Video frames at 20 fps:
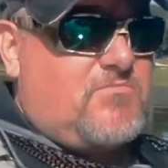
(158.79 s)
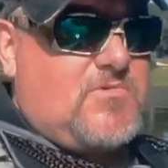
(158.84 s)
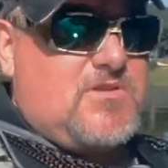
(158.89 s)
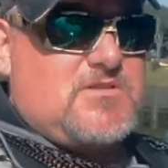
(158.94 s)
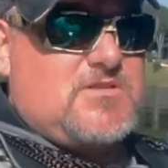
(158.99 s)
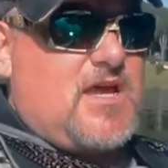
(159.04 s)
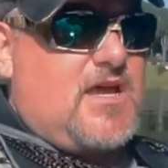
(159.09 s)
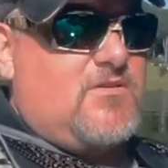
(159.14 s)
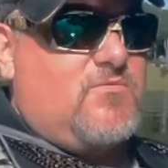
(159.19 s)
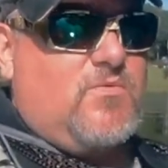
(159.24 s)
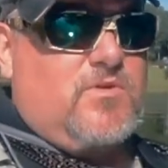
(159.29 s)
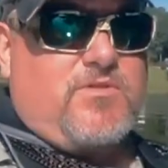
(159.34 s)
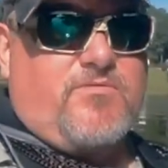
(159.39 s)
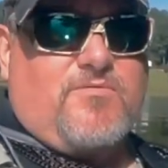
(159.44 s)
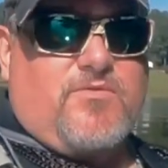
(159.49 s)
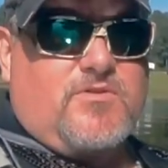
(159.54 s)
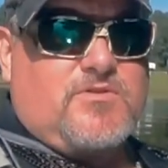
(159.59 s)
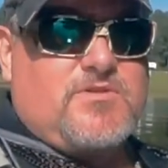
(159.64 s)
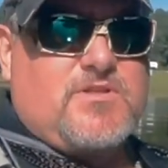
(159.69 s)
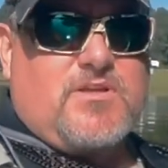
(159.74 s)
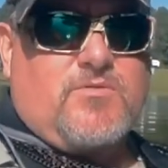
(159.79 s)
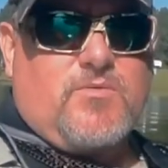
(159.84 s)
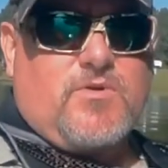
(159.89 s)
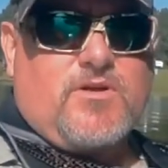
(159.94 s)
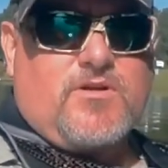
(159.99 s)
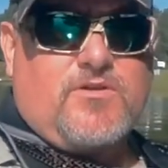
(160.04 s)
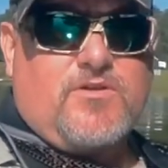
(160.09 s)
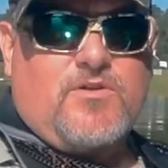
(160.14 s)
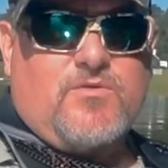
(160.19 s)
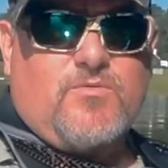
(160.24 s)
deciding what the first thing we're
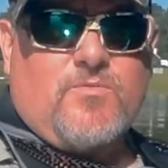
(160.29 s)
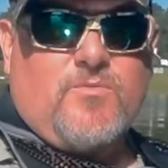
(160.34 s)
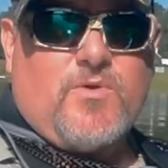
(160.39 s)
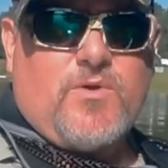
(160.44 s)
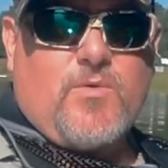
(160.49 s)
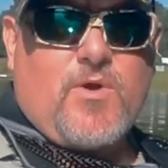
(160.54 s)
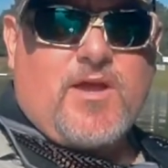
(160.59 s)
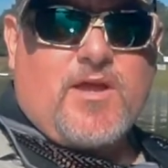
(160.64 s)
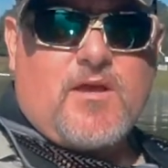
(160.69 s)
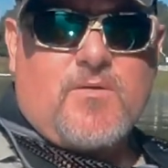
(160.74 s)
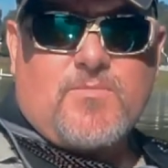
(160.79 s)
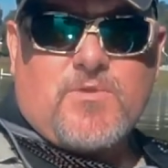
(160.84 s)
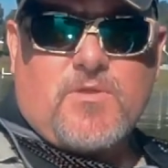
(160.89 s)
going to do when we wake up